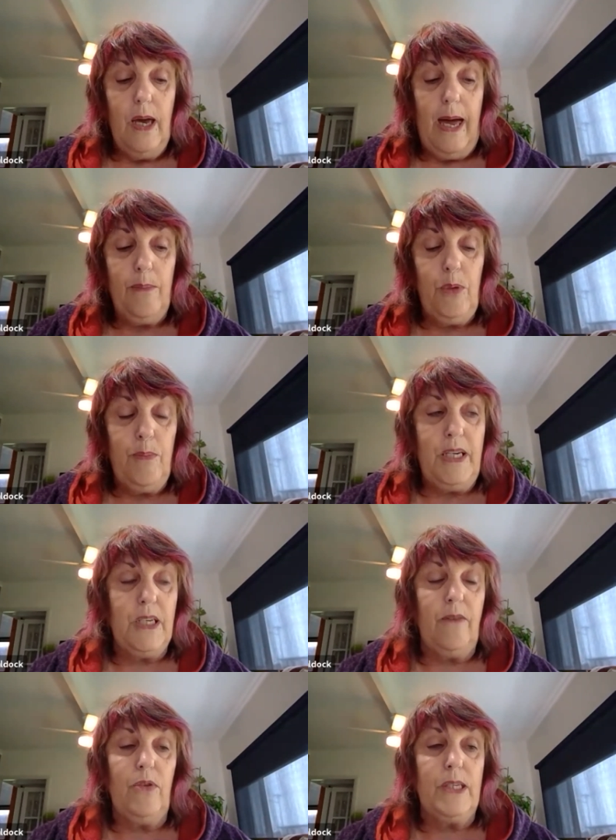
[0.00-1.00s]
and we meet
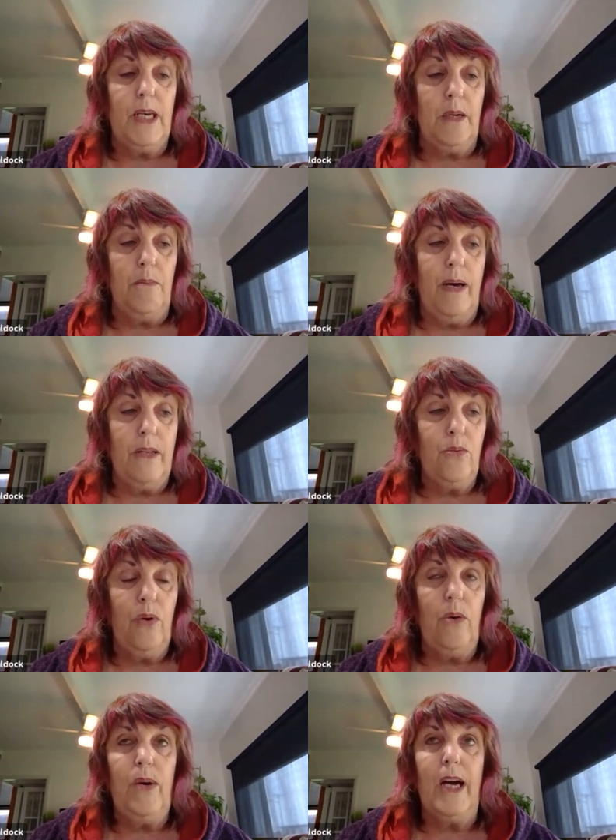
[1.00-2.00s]
every second month
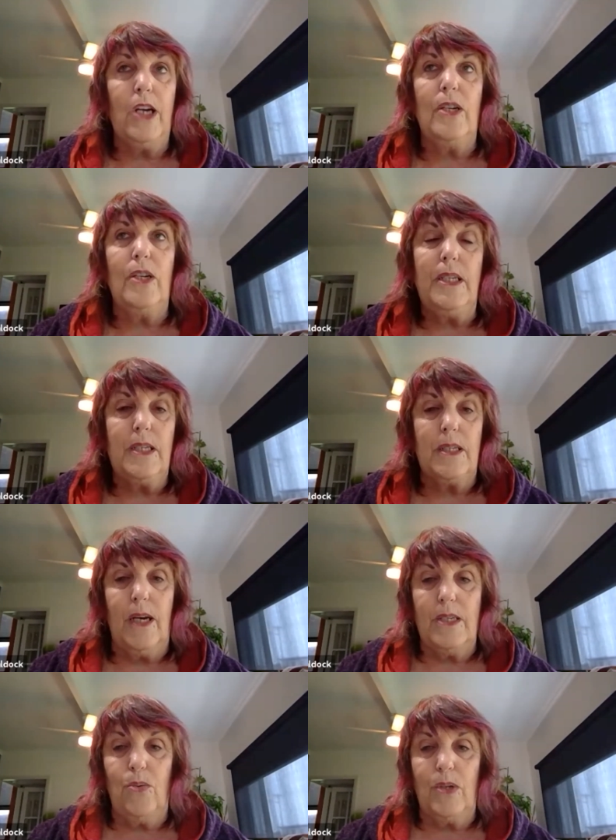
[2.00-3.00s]
where we actually
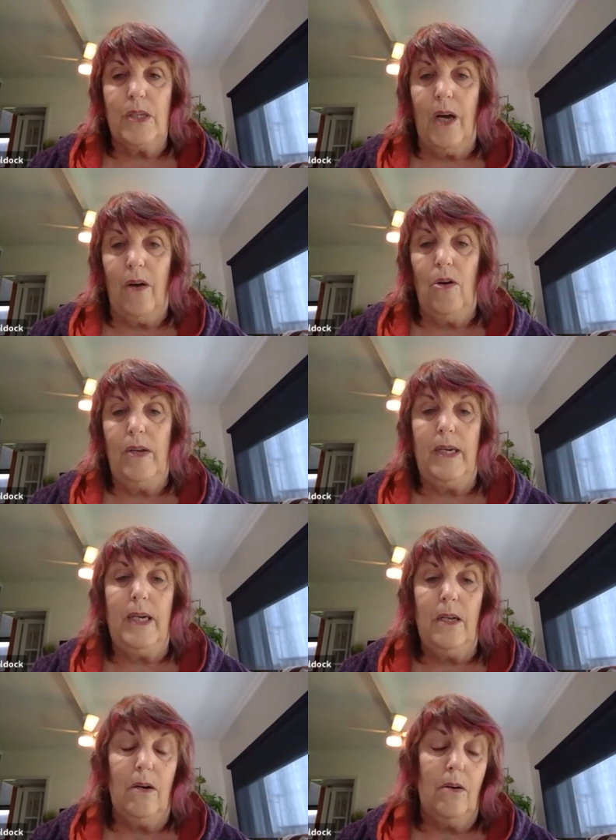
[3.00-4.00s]
discuss what's going on
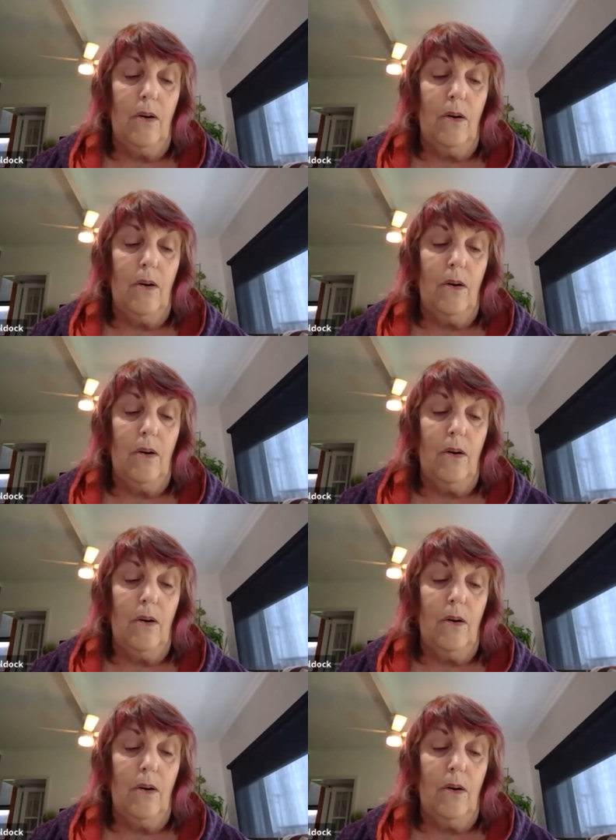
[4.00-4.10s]
in